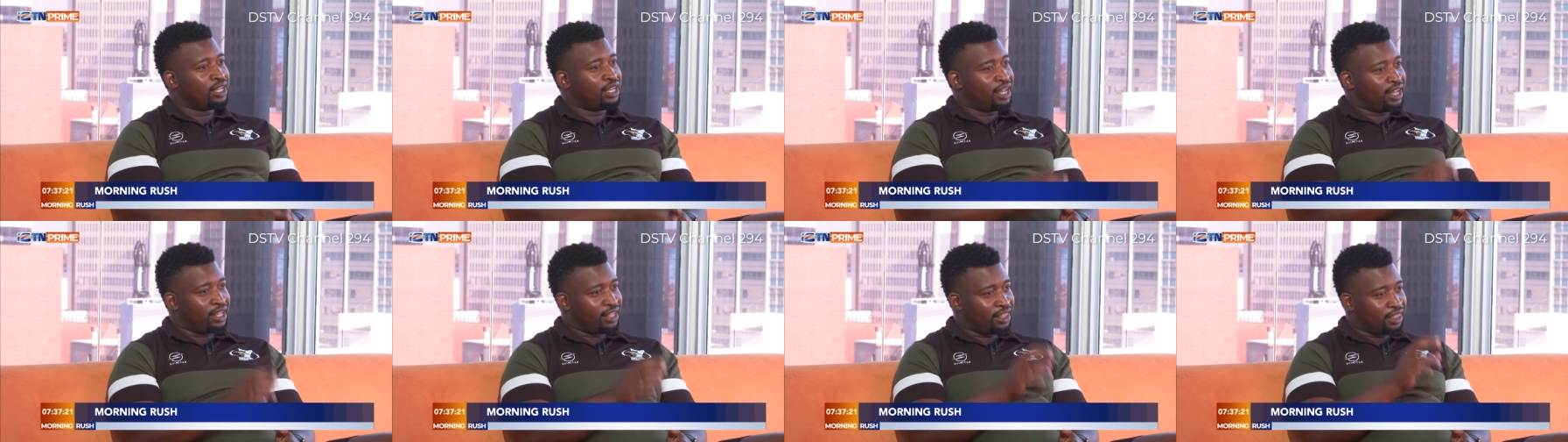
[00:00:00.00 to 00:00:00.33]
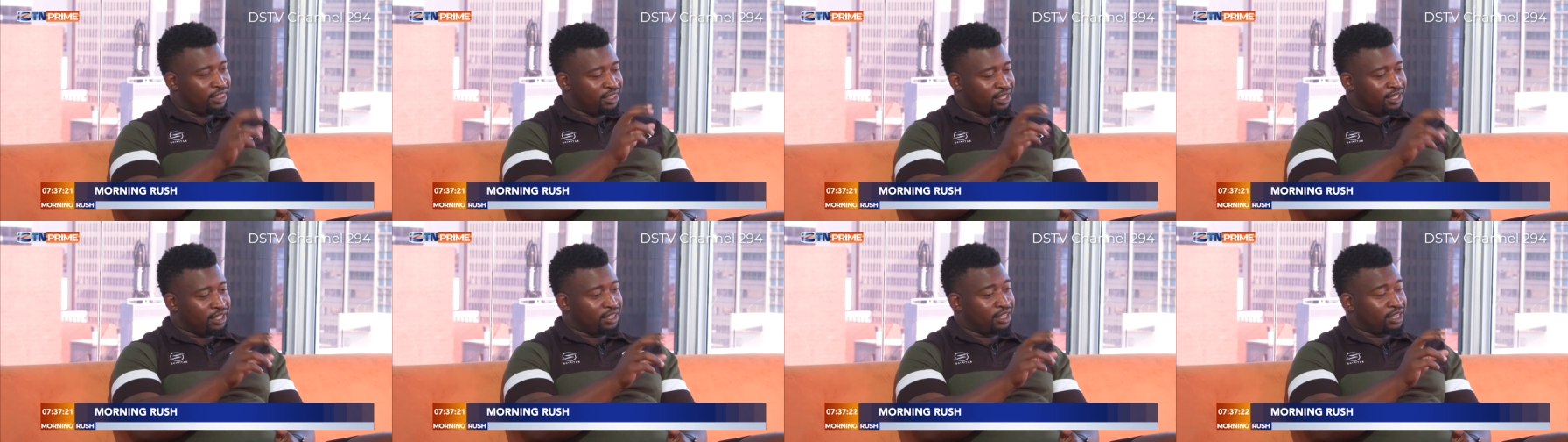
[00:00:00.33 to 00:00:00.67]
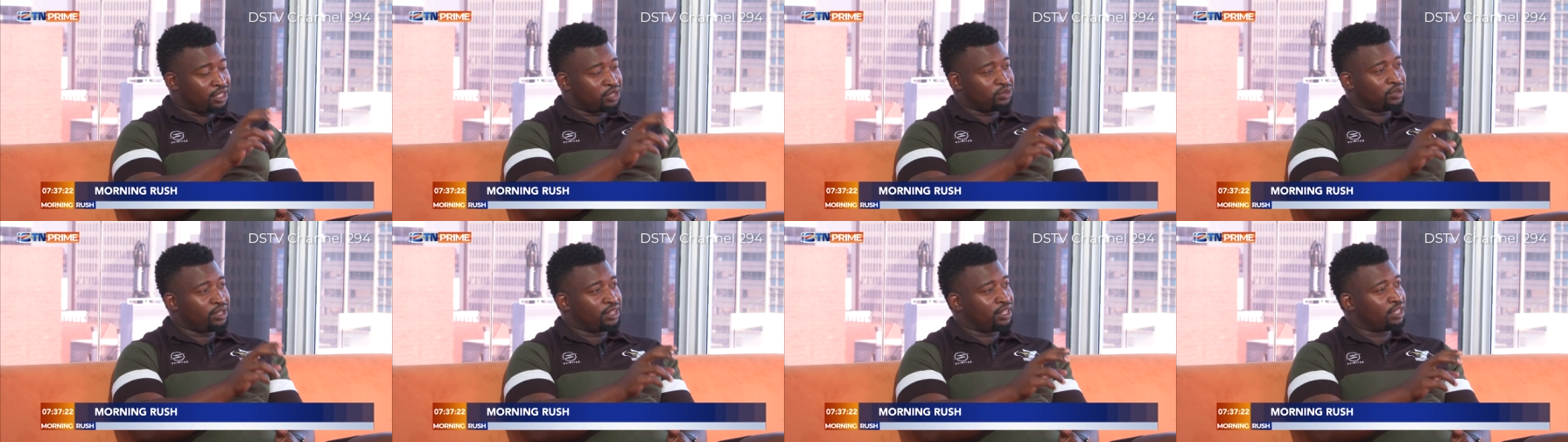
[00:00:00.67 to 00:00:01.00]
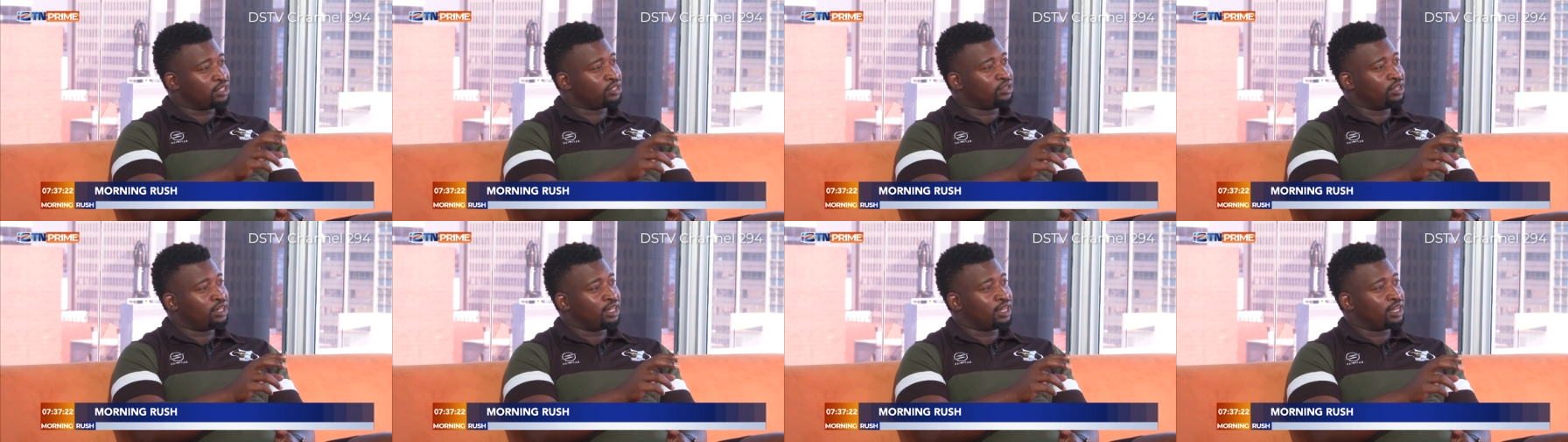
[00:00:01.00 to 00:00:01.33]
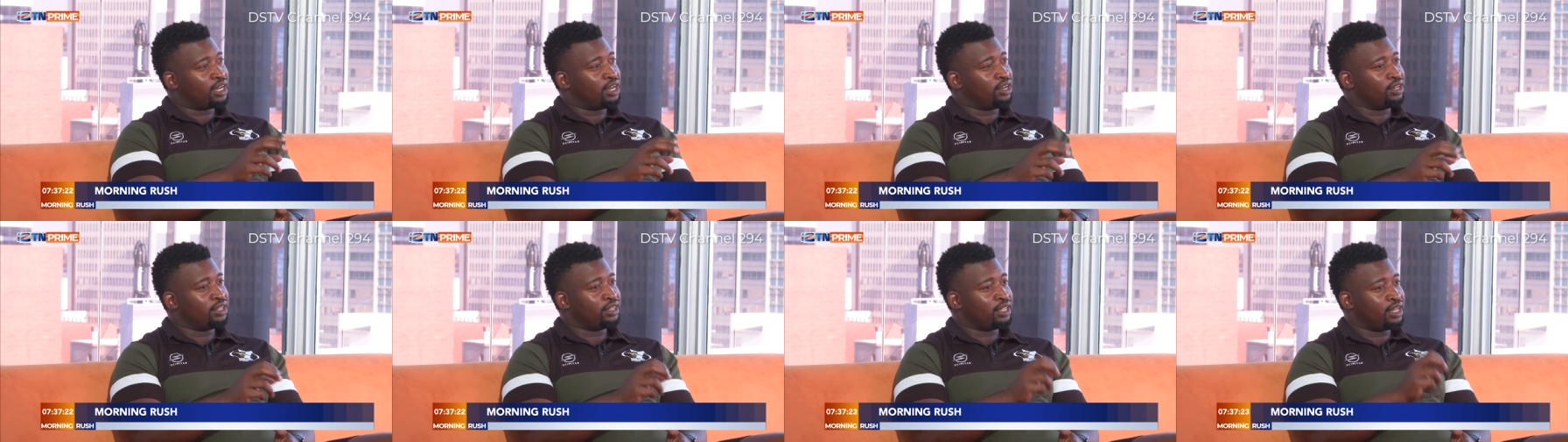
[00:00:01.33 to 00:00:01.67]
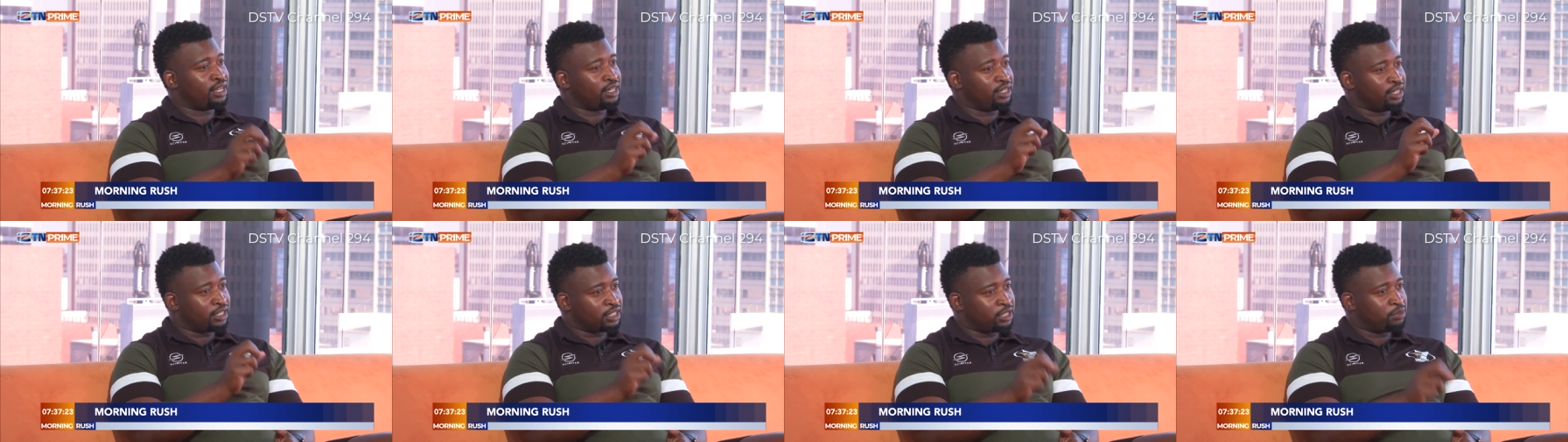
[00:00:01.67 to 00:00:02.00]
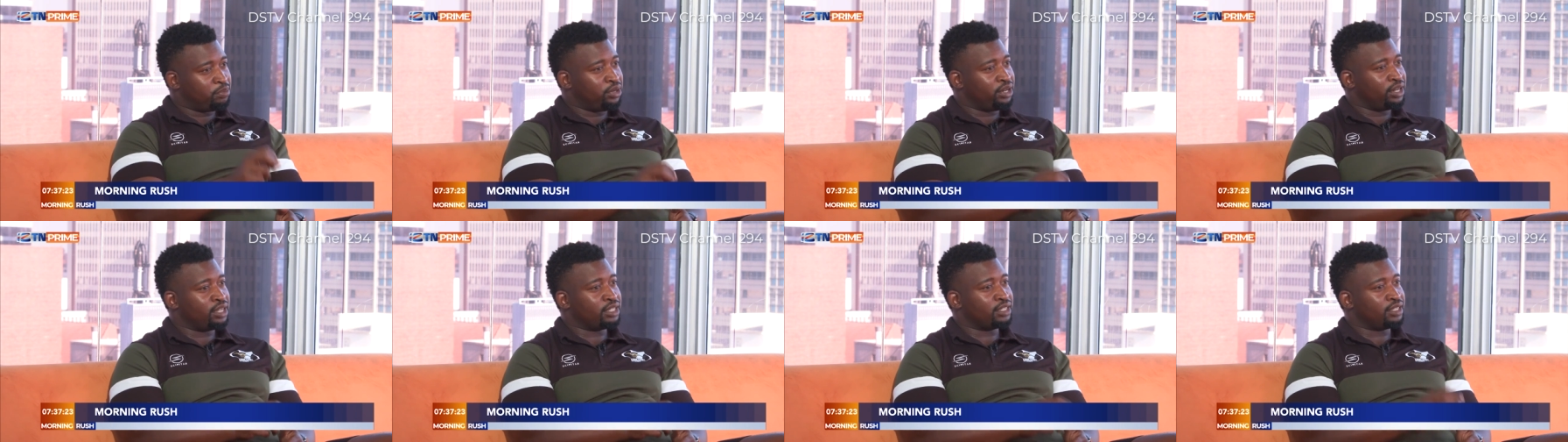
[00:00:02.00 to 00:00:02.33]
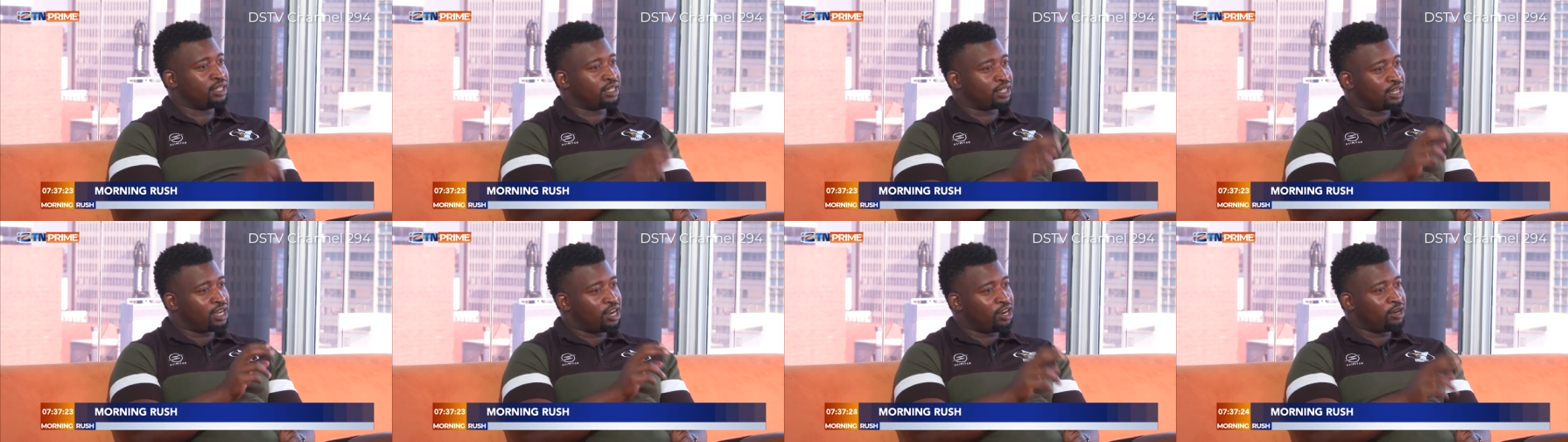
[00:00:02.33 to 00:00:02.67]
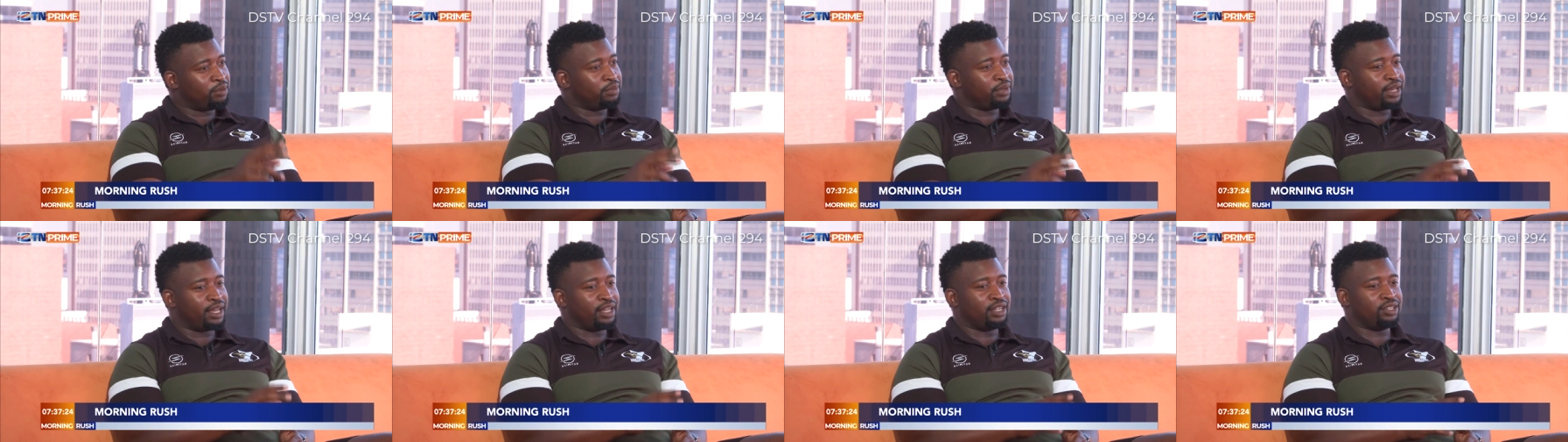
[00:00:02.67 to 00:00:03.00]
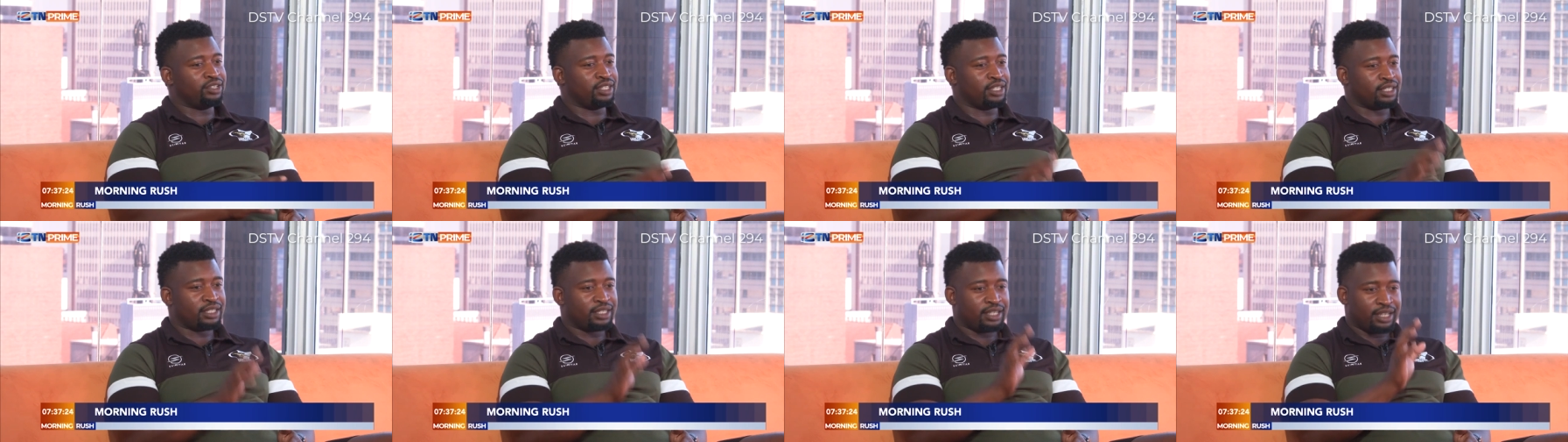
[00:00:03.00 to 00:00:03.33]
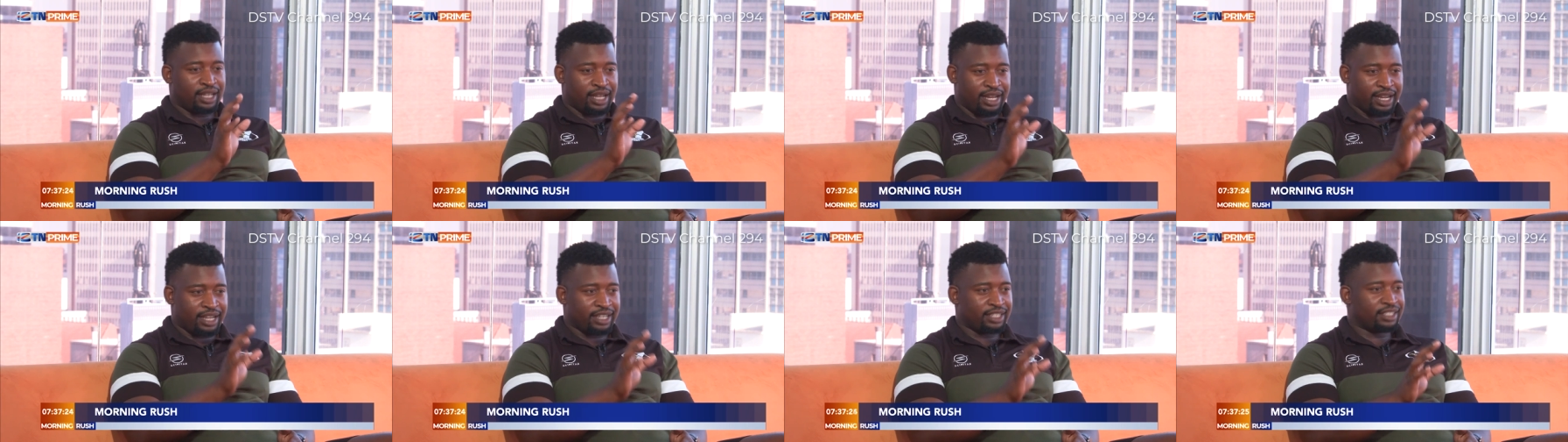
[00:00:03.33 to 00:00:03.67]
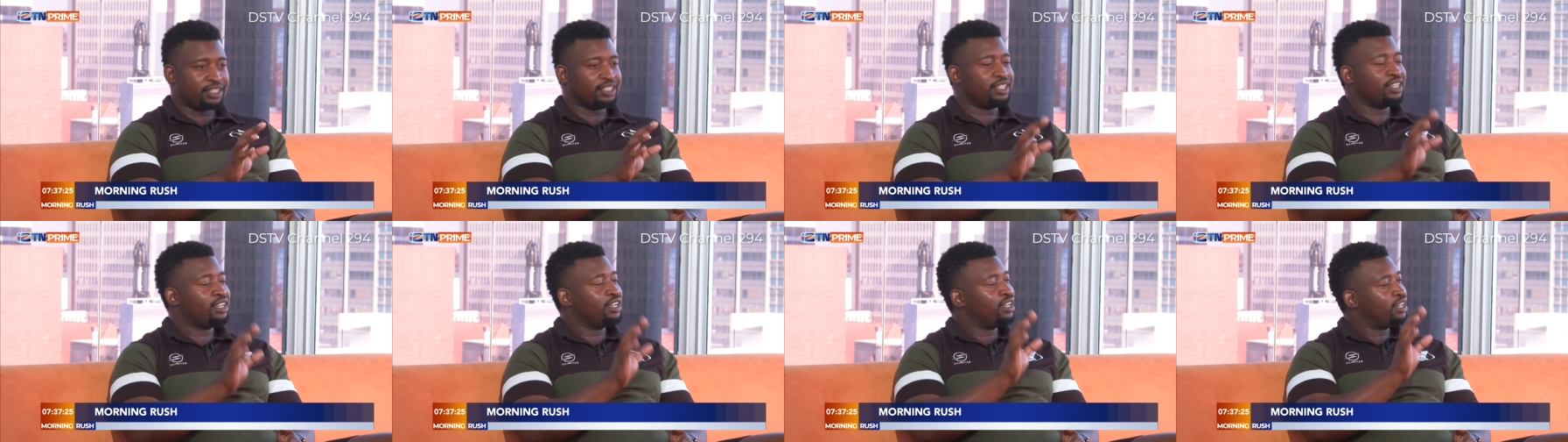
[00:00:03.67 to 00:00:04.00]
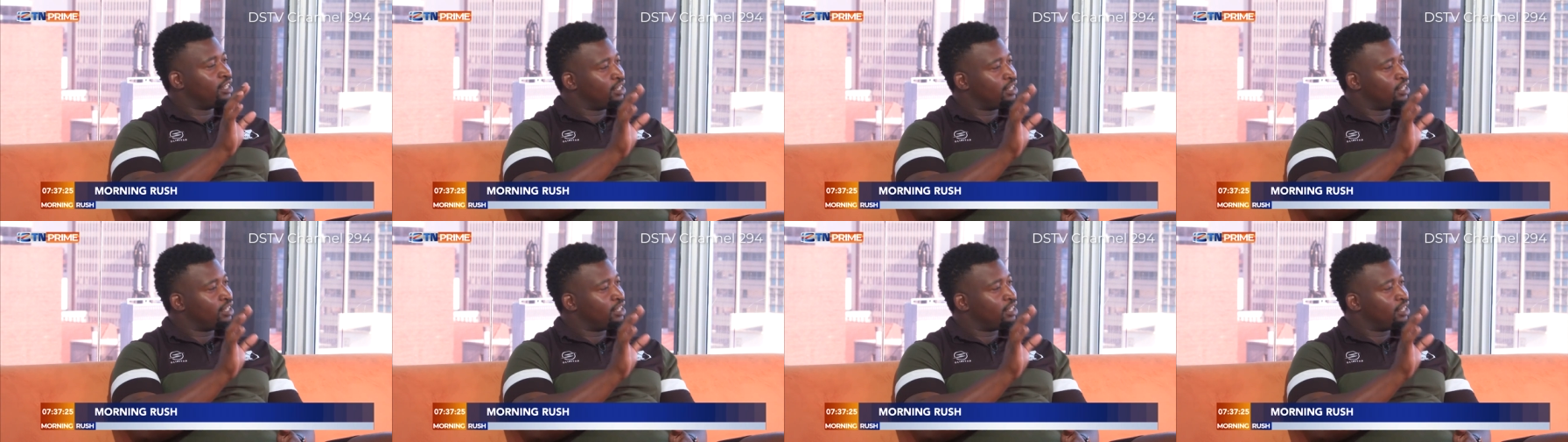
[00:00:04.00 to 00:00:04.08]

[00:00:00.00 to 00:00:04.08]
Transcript: I think that's where that's going to count. That experience, that calm head to just say, guys,